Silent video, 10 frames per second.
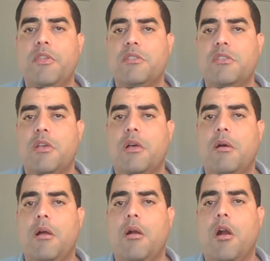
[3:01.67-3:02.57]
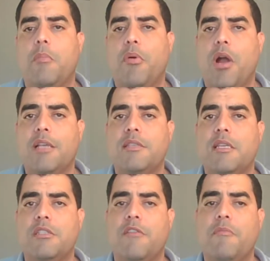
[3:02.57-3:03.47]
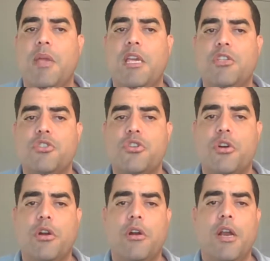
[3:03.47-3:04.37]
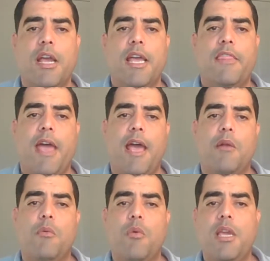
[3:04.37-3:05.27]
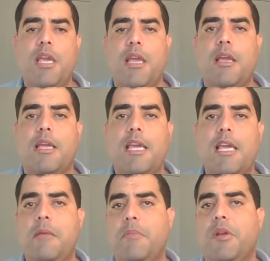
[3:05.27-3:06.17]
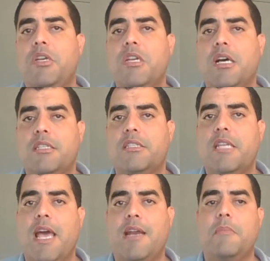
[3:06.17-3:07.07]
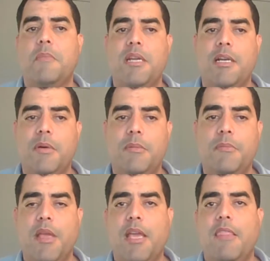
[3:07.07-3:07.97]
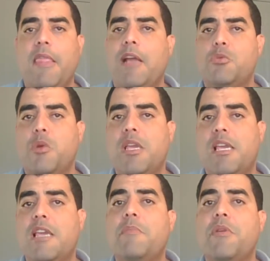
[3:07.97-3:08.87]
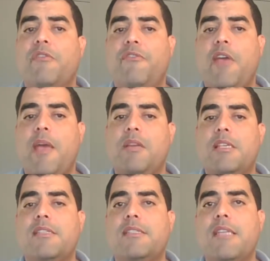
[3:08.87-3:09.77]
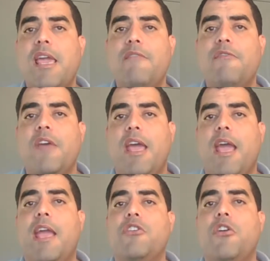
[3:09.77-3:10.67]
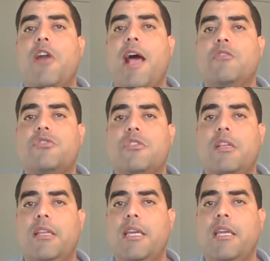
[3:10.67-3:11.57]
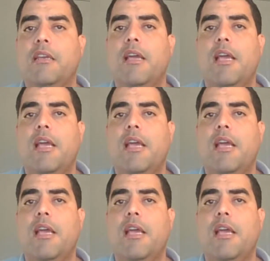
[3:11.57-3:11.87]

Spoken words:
This is our process of making sure that we keep dust at a minimum, that we keep your family safe and your house clean.